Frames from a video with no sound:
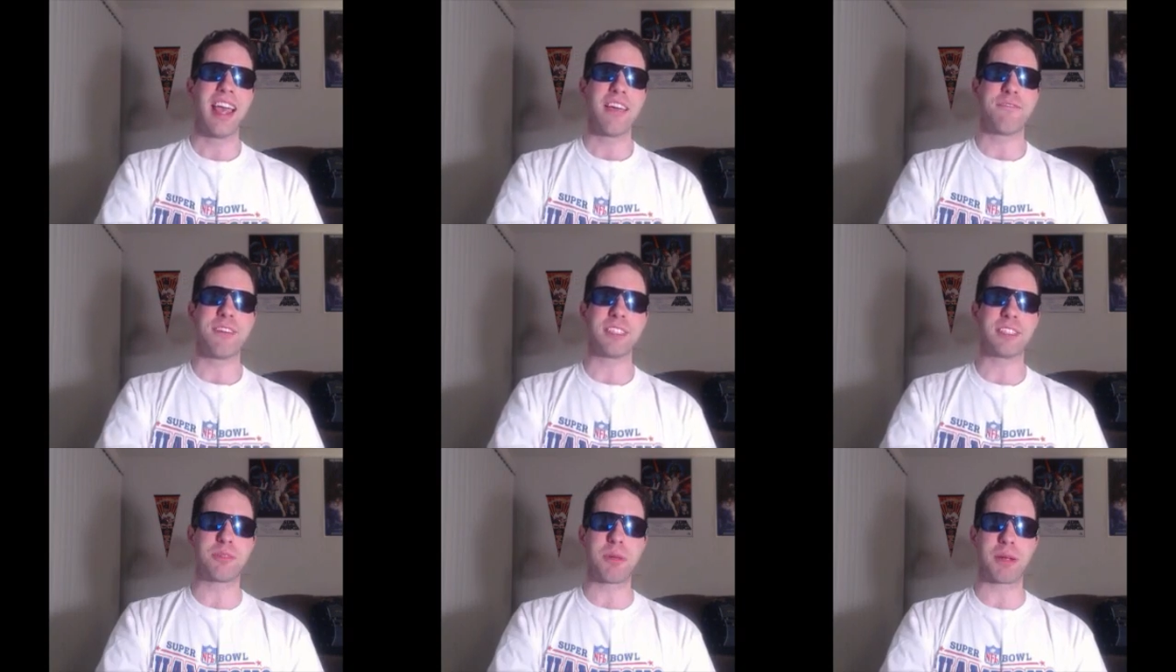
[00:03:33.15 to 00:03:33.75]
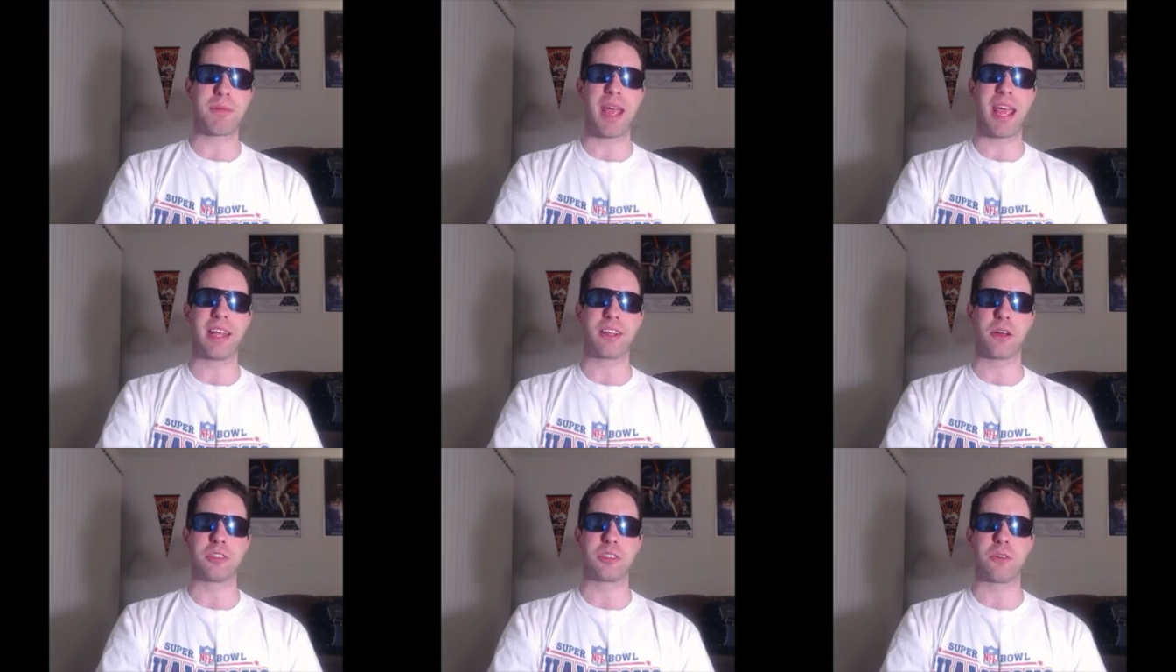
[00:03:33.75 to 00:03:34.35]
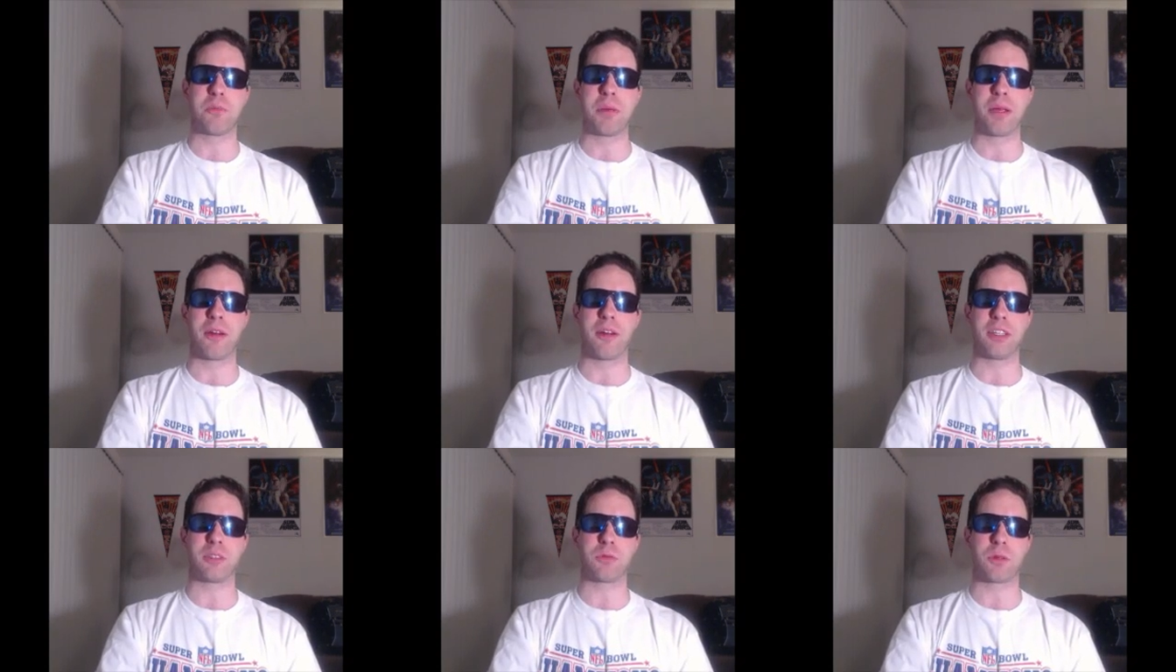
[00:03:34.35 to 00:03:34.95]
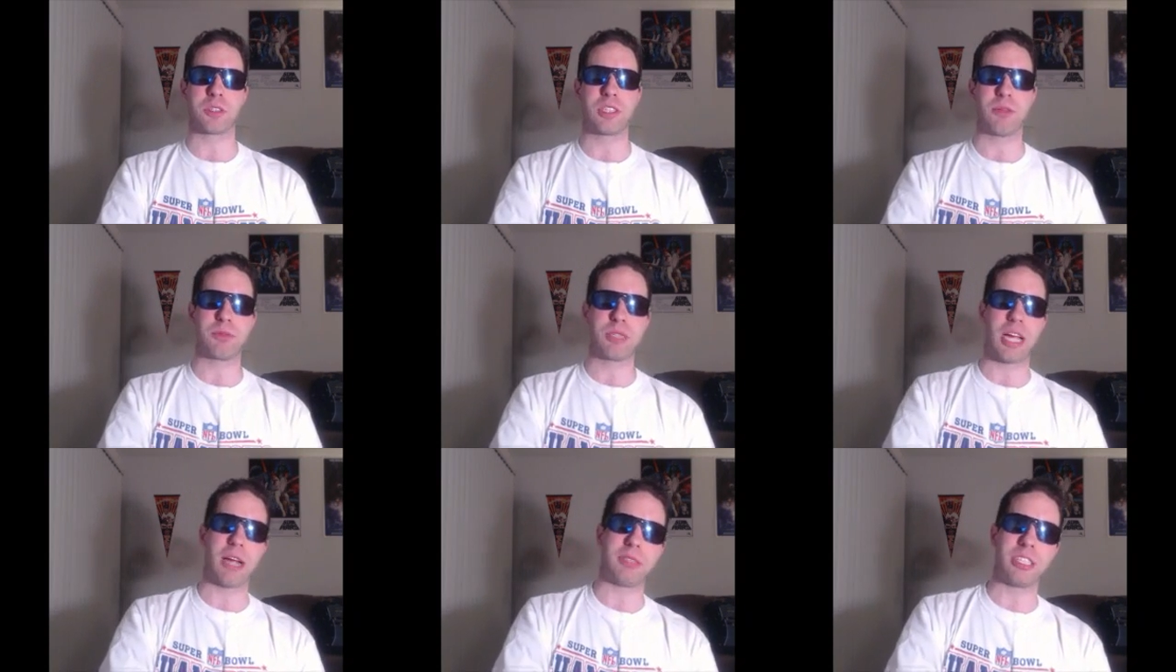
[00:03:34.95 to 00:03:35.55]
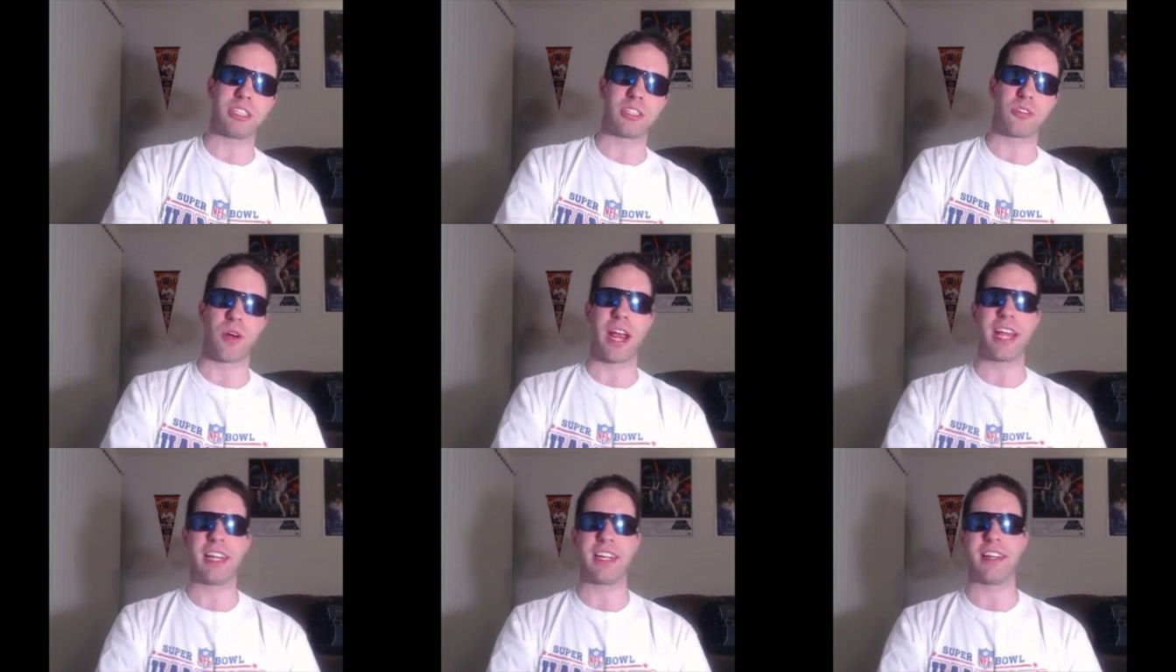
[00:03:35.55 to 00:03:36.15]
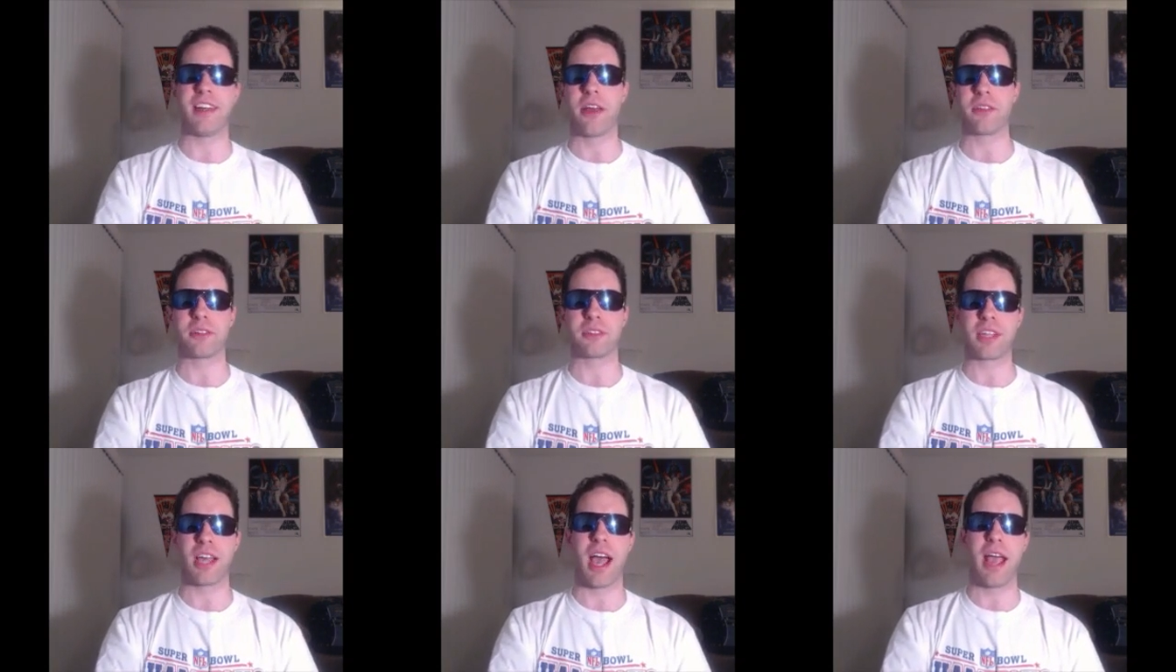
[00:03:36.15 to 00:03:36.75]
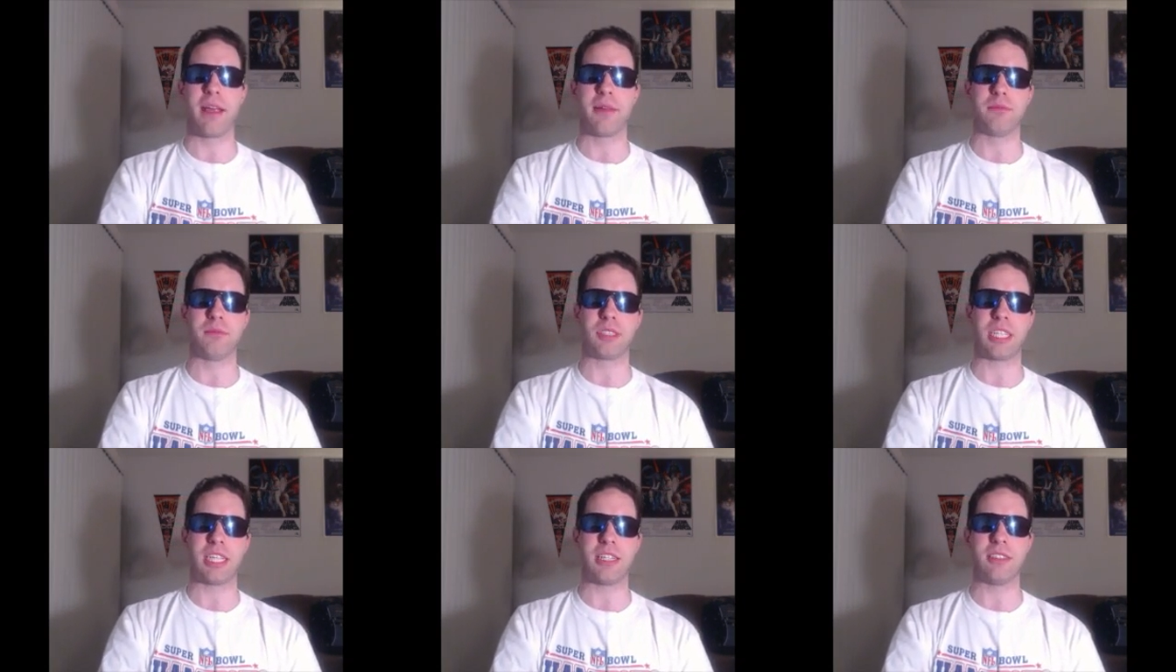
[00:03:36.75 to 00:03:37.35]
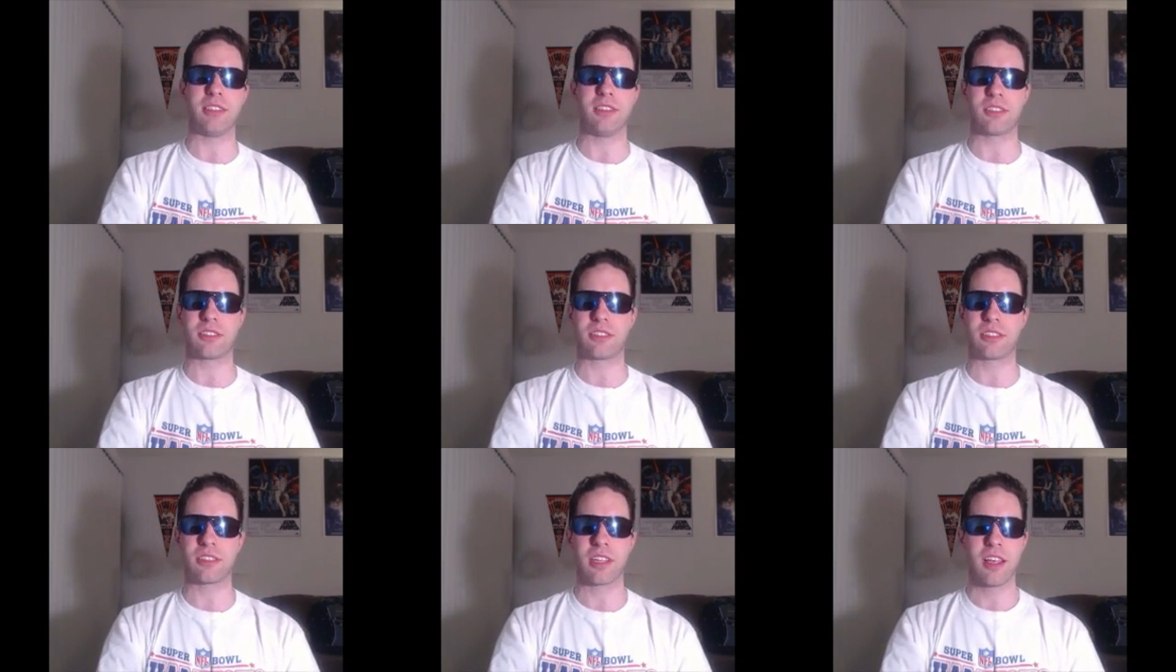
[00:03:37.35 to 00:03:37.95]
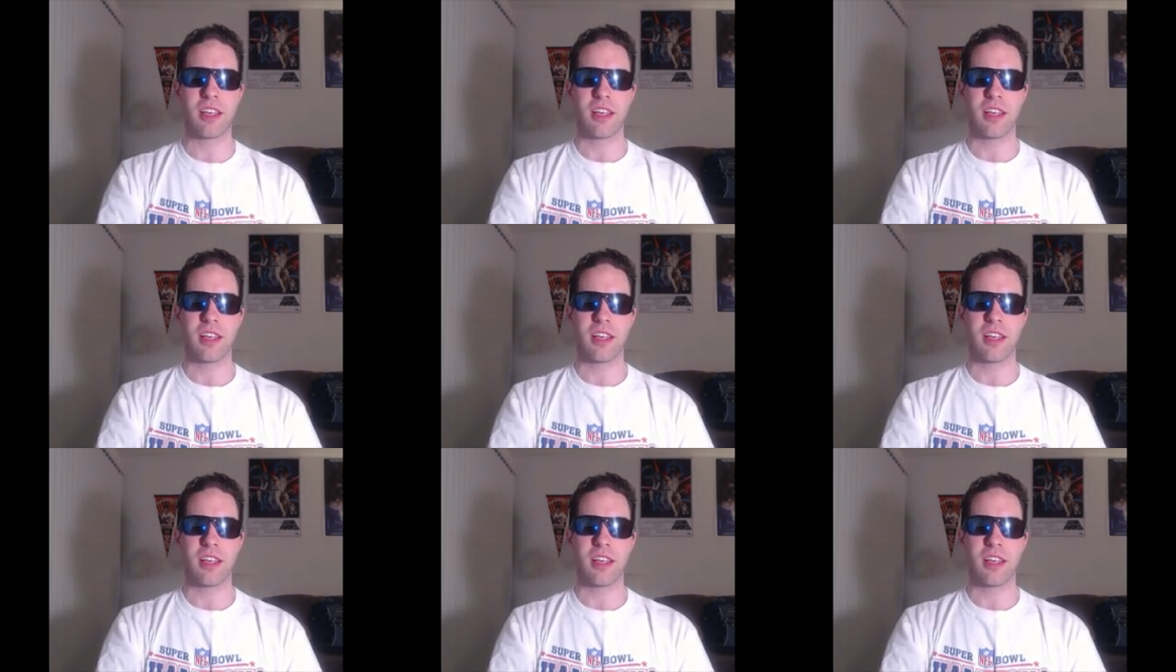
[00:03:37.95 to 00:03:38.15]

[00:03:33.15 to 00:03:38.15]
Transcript: Vince McMahon goes through periods where sometimes he's great and other times he's